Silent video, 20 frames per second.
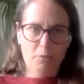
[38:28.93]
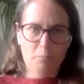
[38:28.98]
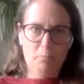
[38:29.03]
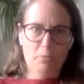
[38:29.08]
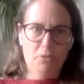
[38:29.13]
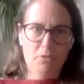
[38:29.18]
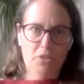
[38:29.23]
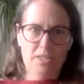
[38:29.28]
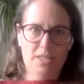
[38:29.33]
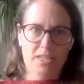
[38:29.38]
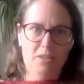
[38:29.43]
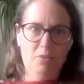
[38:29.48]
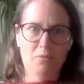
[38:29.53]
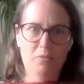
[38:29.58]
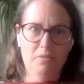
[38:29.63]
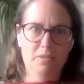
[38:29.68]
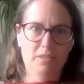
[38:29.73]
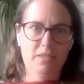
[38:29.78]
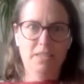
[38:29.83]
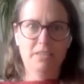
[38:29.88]
Push down
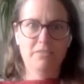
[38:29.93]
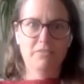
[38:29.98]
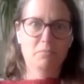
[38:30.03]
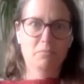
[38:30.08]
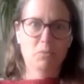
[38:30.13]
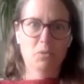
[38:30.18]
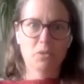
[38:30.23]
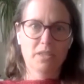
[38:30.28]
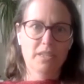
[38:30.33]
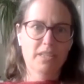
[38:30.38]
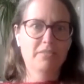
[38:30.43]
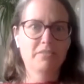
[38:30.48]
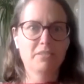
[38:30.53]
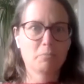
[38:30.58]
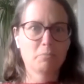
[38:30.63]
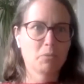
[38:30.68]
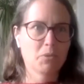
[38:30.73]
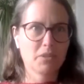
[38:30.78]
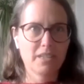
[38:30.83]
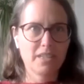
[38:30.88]
even more, even
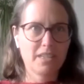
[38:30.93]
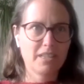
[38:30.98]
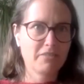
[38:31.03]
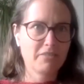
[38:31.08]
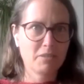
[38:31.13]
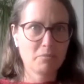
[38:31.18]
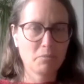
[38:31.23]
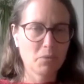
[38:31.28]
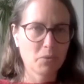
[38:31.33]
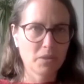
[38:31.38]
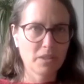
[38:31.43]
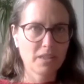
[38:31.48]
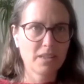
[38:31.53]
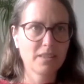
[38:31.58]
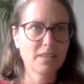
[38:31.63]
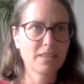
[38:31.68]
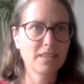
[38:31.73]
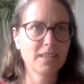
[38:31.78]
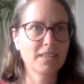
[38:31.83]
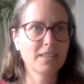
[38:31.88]
more, even more.
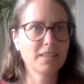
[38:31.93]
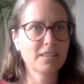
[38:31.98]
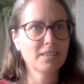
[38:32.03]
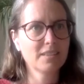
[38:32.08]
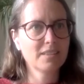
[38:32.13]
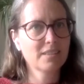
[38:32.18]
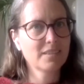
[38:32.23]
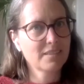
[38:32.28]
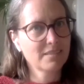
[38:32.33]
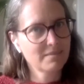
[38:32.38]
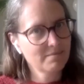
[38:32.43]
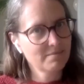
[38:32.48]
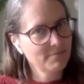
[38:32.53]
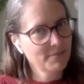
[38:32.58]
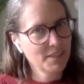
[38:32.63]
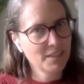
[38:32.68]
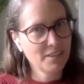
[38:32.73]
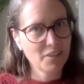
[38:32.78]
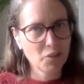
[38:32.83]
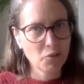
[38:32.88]
And then just,
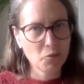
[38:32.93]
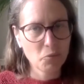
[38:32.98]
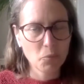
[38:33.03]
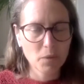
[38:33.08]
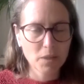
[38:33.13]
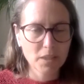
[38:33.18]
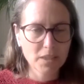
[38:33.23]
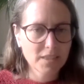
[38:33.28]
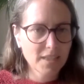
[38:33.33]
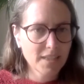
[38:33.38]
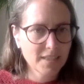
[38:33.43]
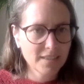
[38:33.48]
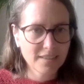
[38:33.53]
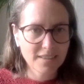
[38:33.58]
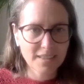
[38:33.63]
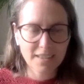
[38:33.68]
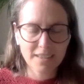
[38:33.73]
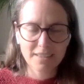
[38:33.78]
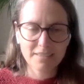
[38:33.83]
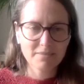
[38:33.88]
you know, one day
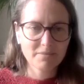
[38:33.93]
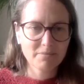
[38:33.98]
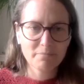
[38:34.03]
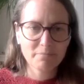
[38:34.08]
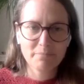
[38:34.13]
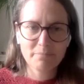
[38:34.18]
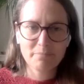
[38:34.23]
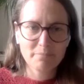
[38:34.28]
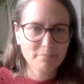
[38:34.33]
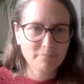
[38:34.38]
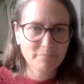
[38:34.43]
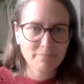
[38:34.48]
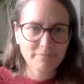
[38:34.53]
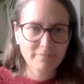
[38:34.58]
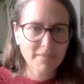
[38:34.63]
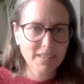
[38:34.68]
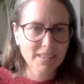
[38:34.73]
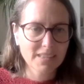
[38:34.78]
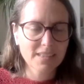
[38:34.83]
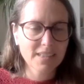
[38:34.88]
that,
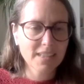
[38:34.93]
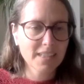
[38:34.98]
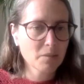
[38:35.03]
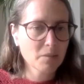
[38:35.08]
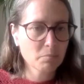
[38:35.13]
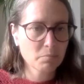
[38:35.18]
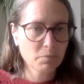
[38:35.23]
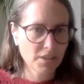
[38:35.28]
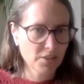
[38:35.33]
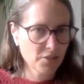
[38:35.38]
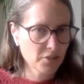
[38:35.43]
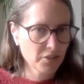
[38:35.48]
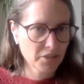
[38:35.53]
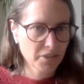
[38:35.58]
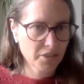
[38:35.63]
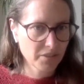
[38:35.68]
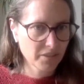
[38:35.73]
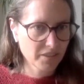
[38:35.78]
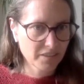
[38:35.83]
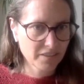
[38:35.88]
it's like a pressure
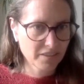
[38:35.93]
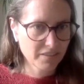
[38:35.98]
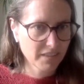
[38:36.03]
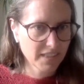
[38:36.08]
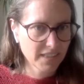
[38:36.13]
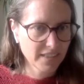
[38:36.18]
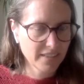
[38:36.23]
cooker, right?